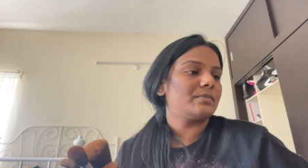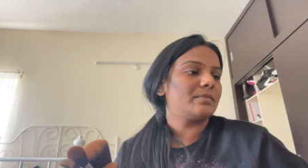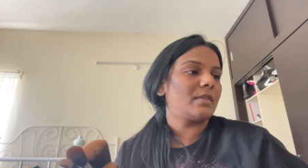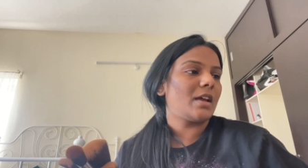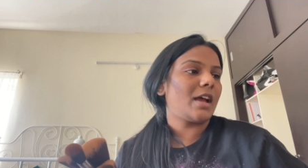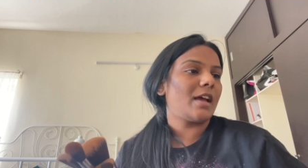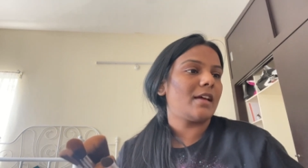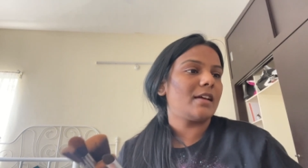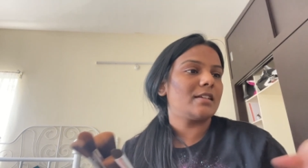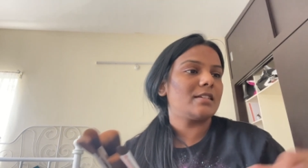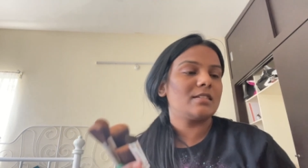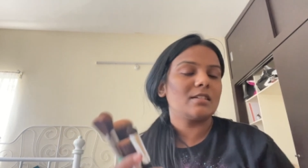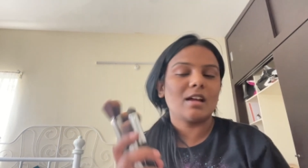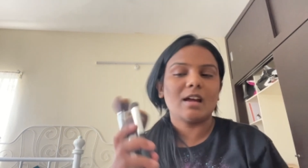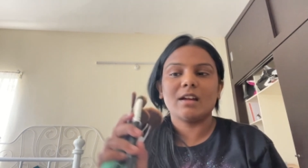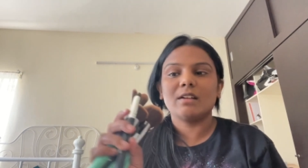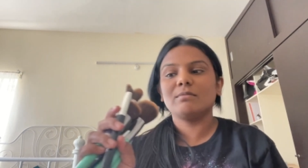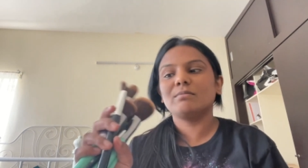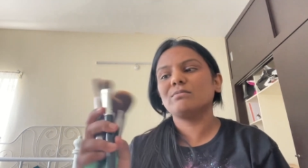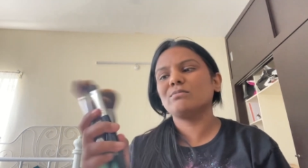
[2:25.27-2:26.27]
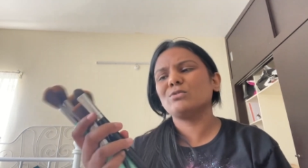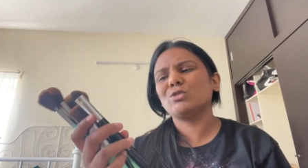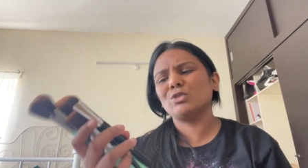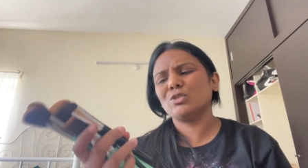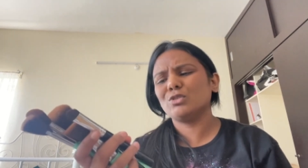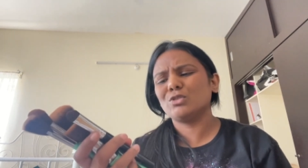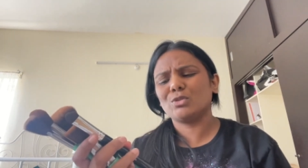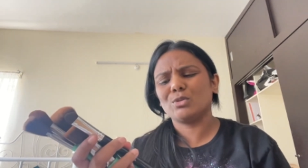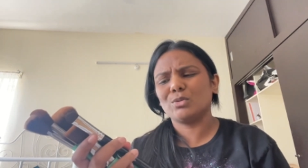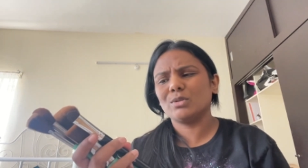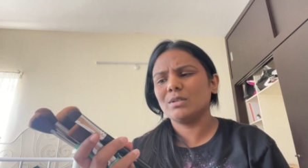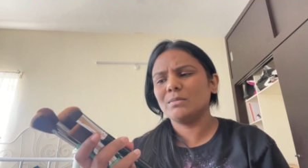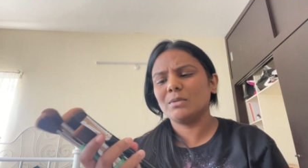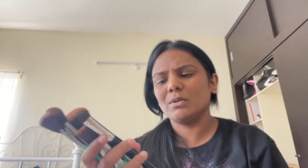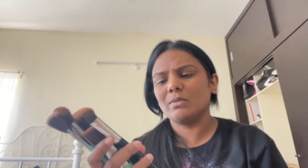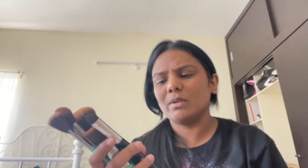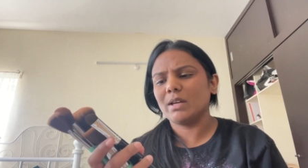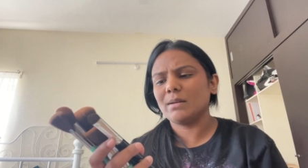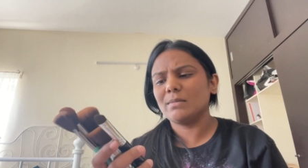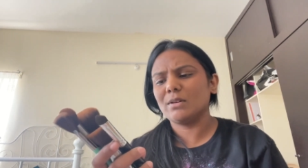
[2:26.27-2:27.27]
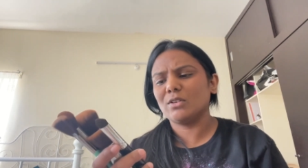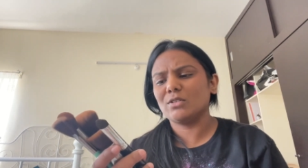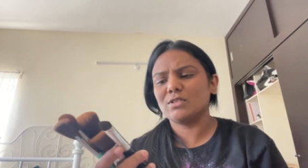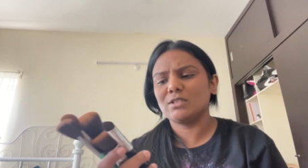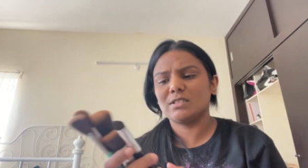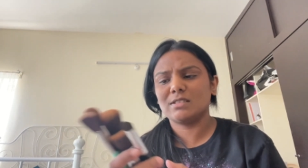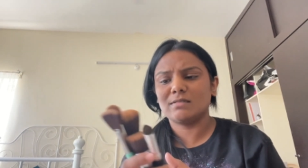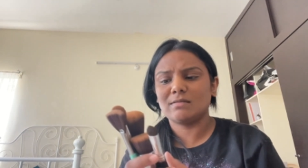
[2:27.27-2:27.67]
And I'm gonna throw them away because